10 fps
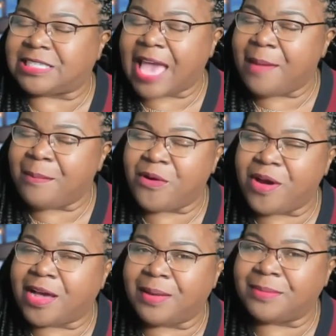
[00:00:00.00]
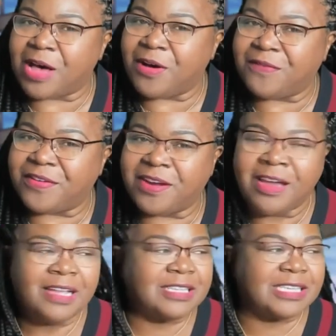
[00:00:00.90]
Shay Moore comes over
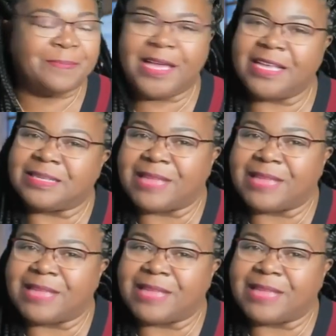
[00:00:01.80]
to spend